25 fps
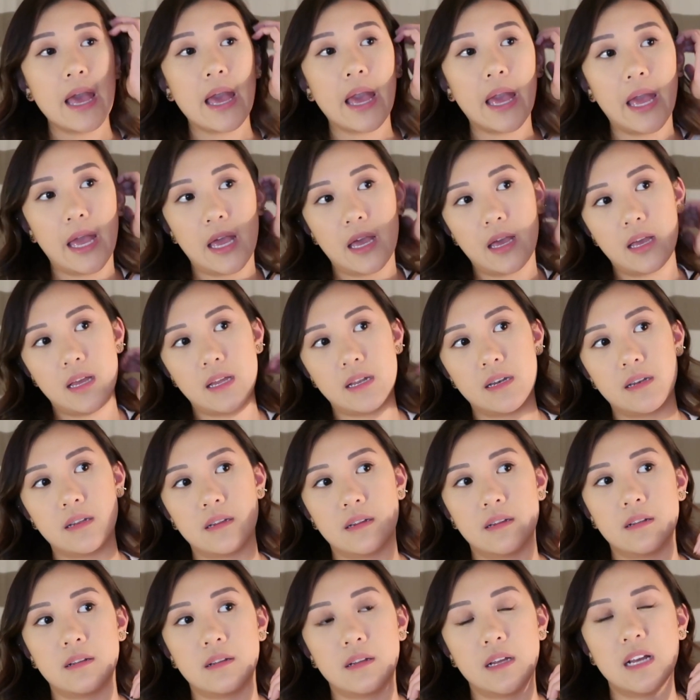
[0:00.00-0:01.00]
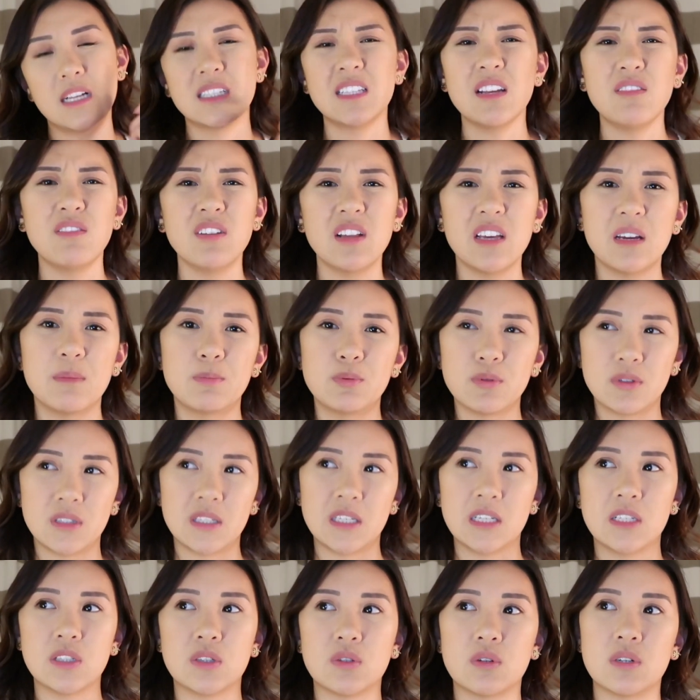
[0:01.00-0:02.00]
And it's not really a
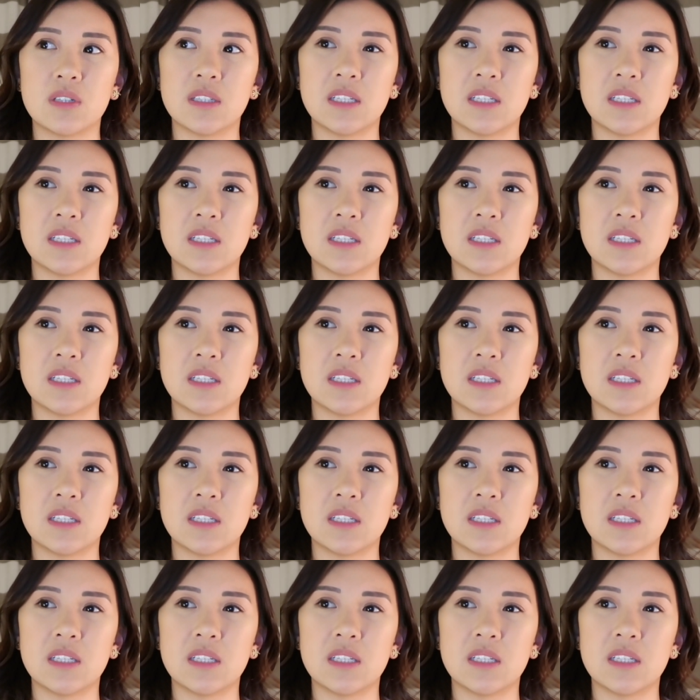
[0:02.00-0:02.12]
boutique store,